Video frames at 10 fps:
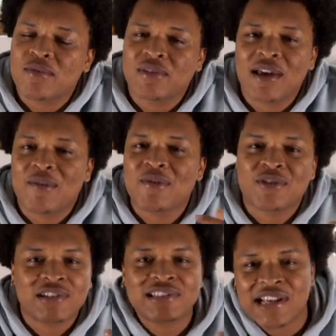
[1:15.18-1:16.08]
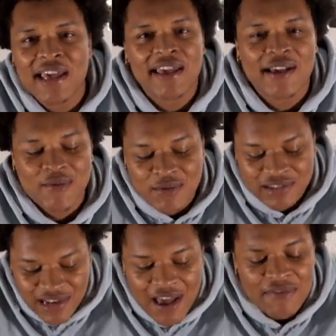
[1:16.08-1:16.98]
Like we was on set and we was
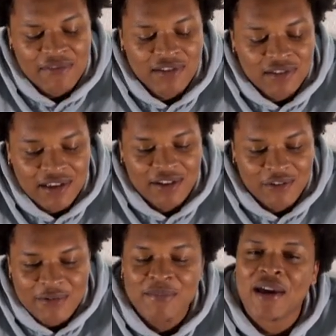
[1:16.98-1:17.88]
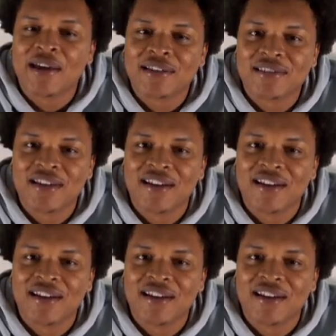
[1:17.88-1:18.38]
laughing at like Cripmac's.